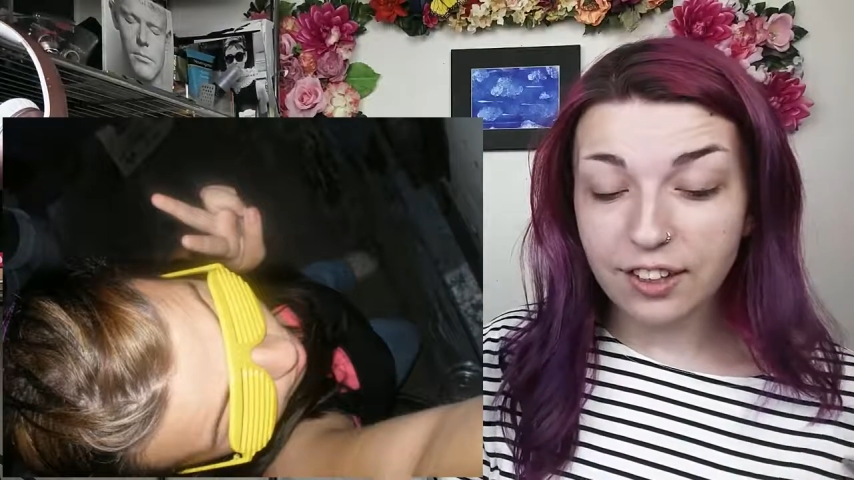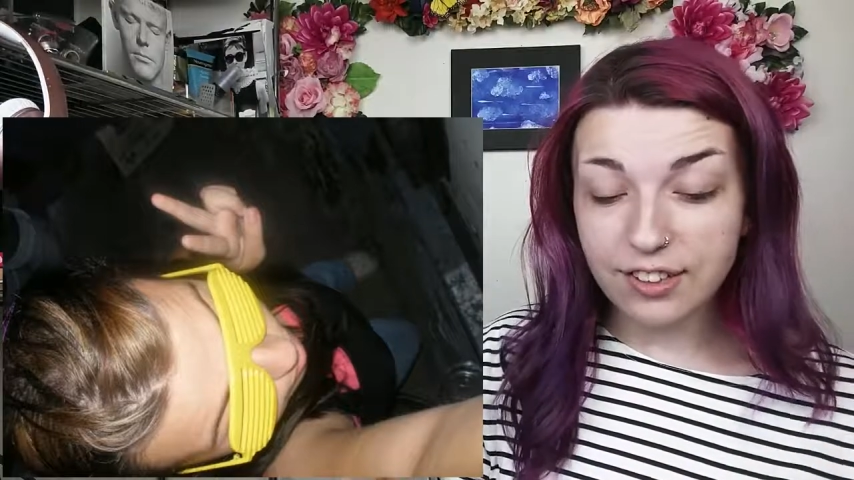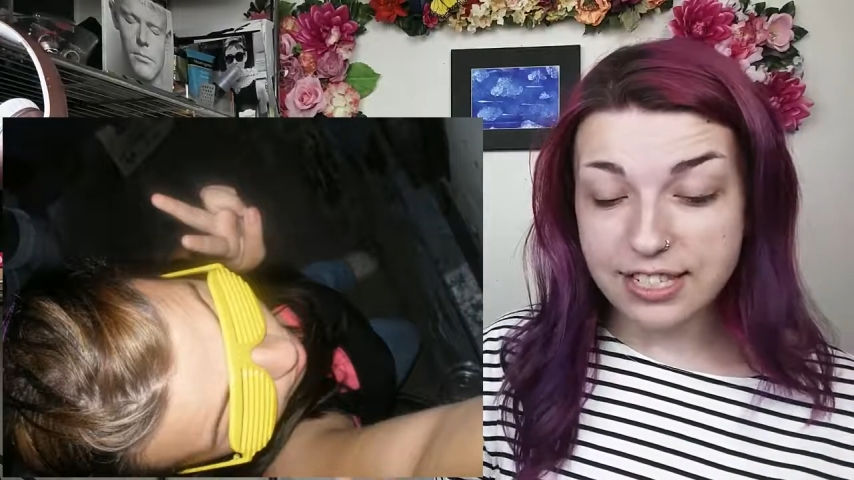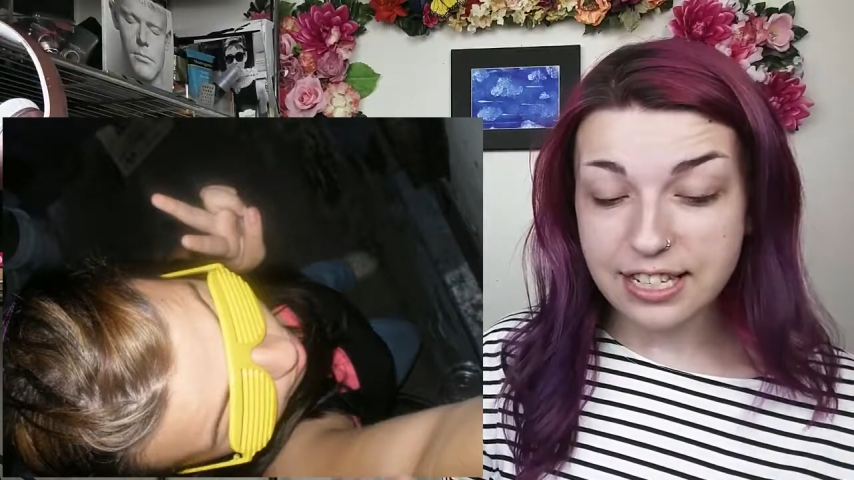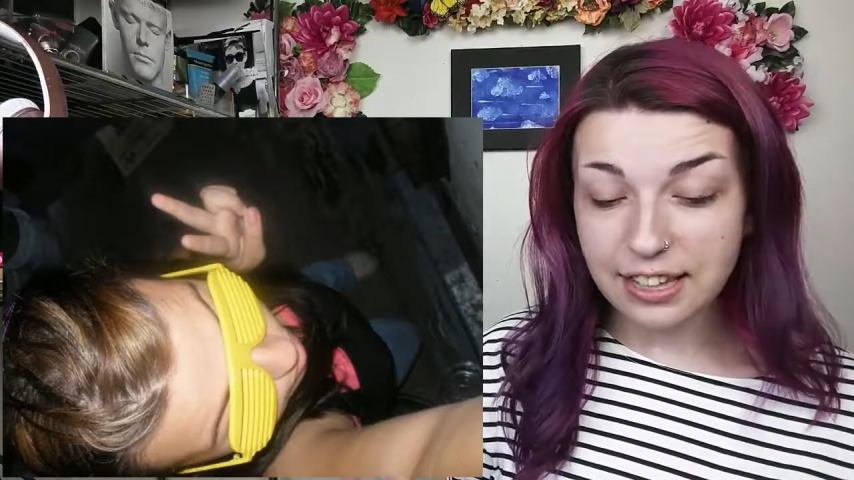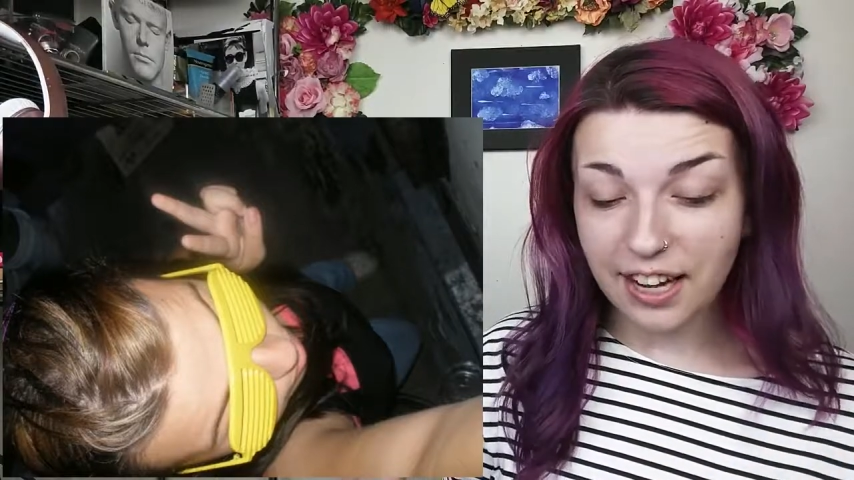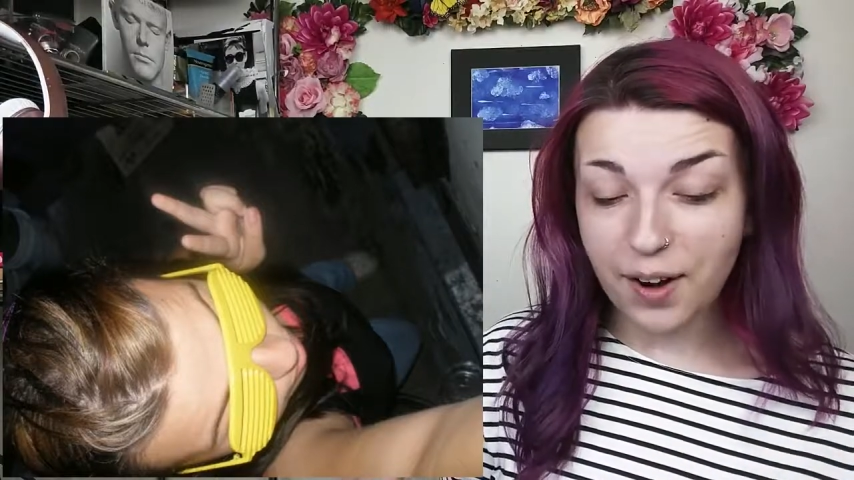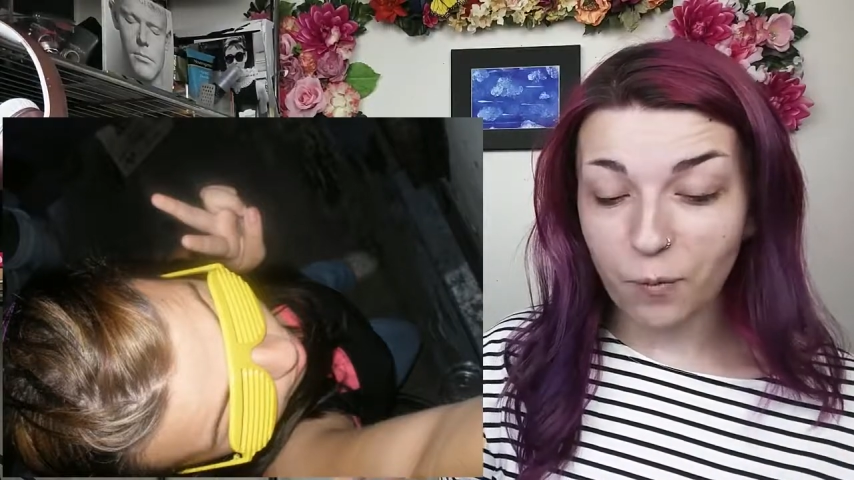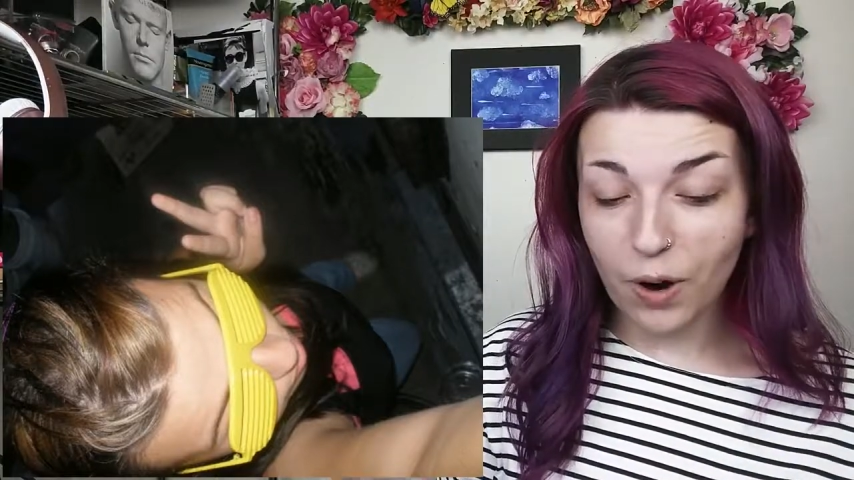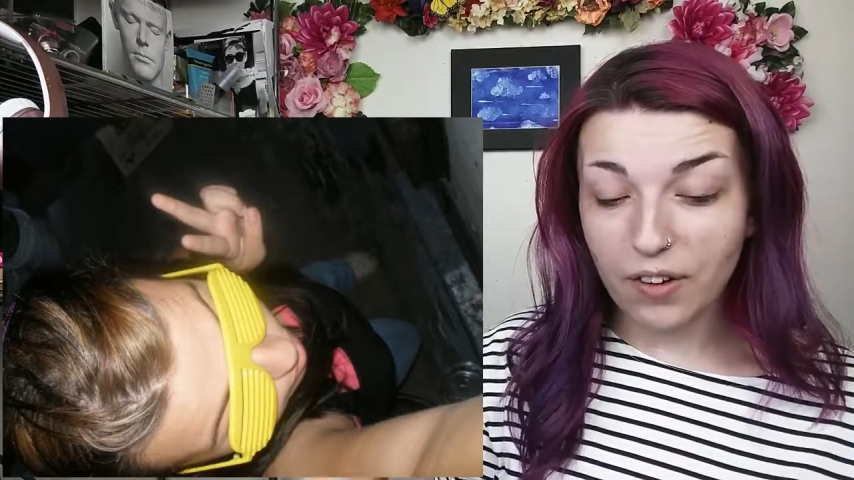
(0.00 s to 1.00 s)
you'll see that
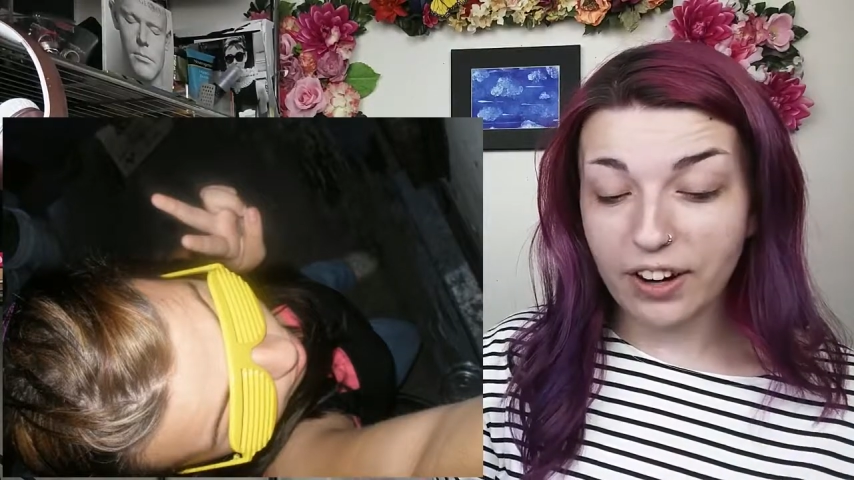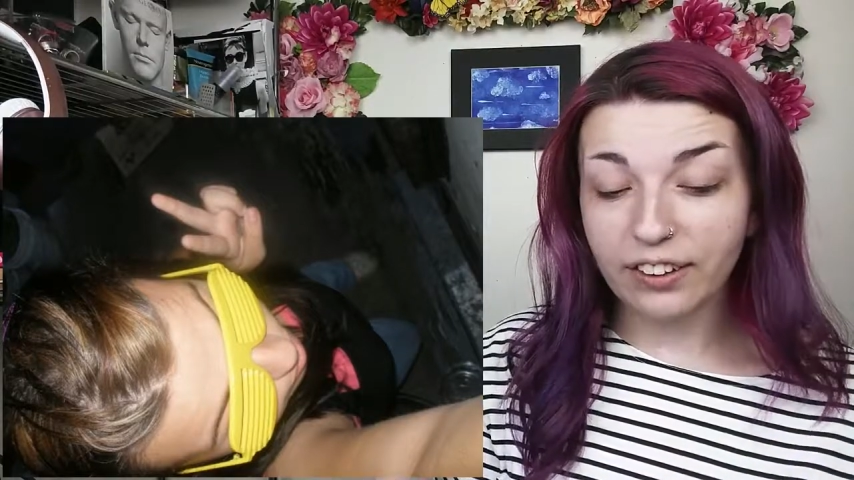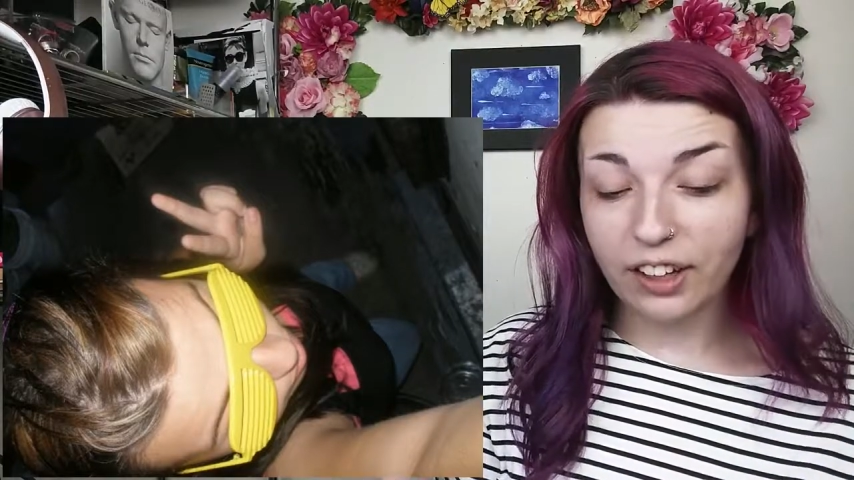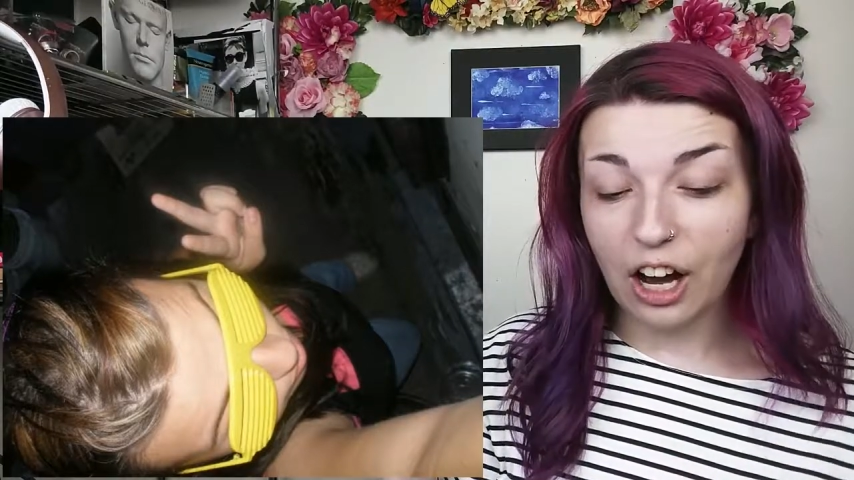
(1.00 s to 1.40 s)
I'm wearing the